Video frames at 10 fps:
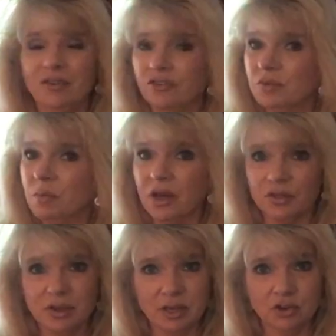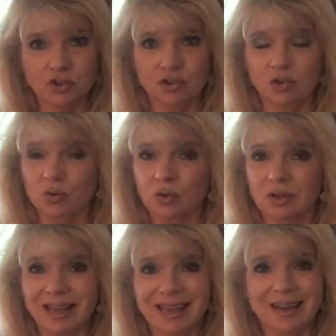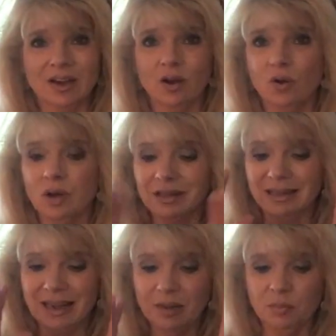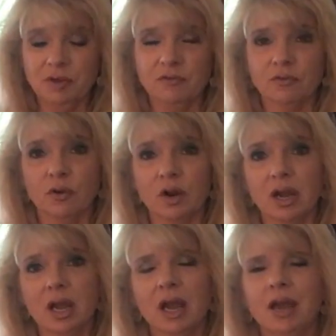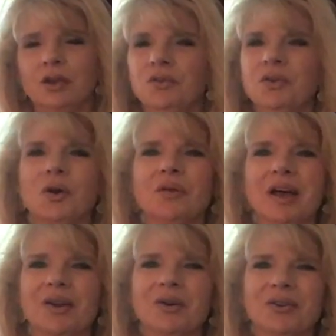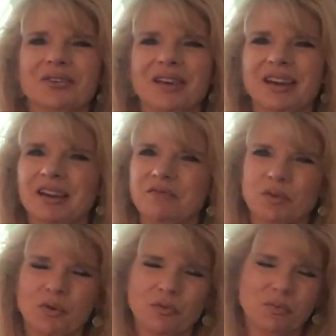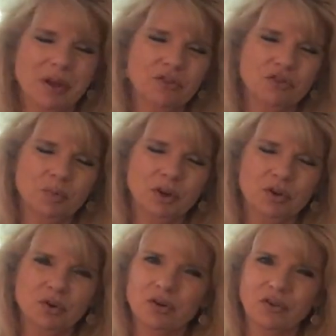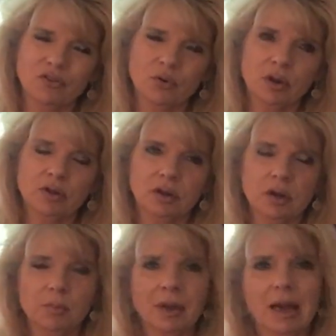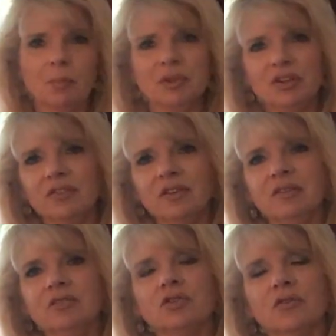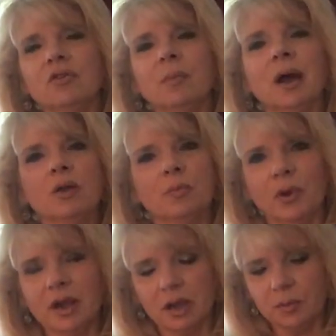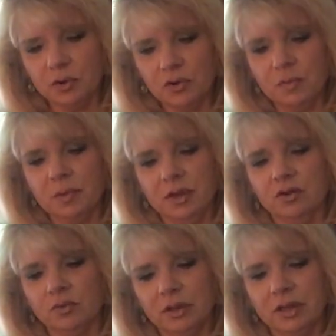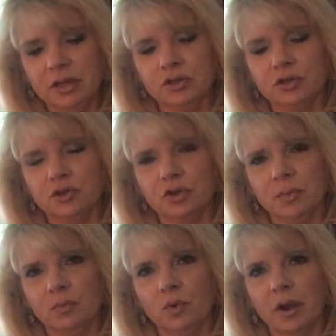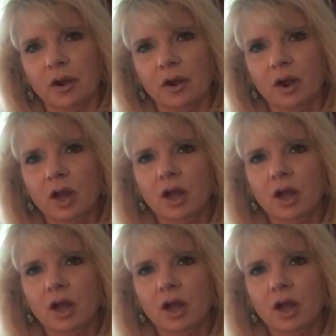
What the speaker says: It's the month. It's June. Let go. Let it be free. You know that old saying, if it was meant to be yours, it's going to come back. But this isn't just about a breakup. You could be in a relationship where